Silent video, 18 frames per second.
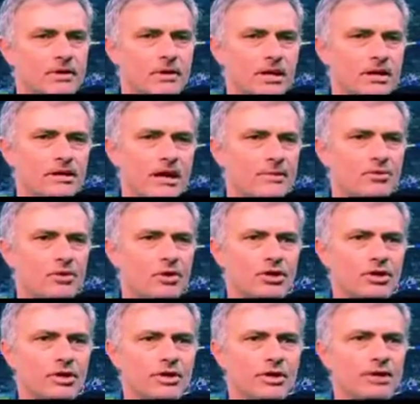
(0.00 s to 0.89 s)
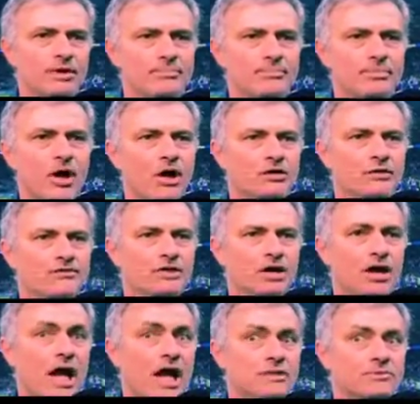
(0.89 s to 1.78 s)
and I'm really proud of
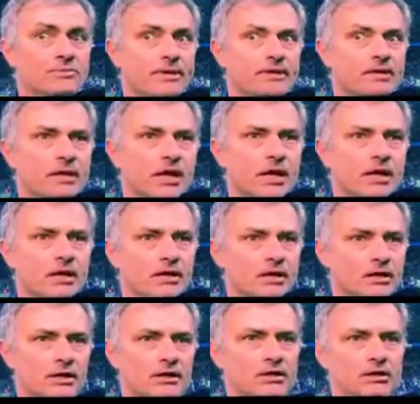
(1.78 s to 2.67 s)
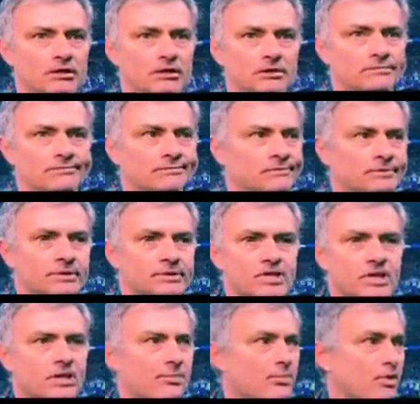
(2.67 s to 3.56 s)
the guys. But
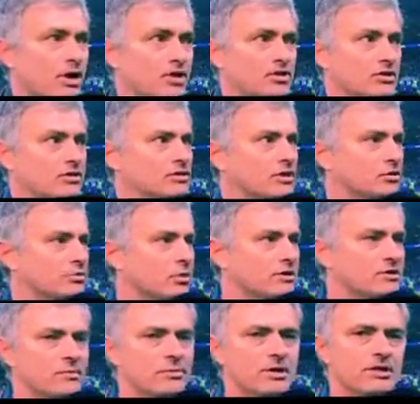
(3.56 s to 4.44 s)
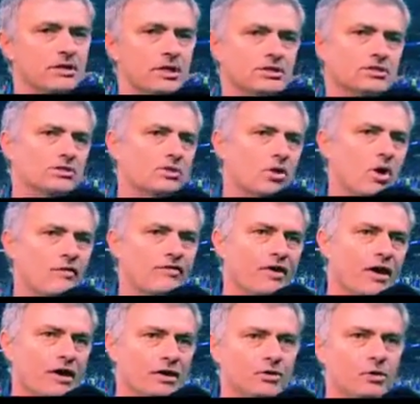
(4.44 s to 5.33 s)
celebrations in 20 minutes
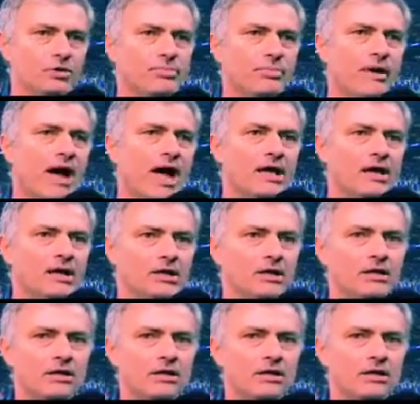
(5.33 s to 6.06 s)
over. Goodbye.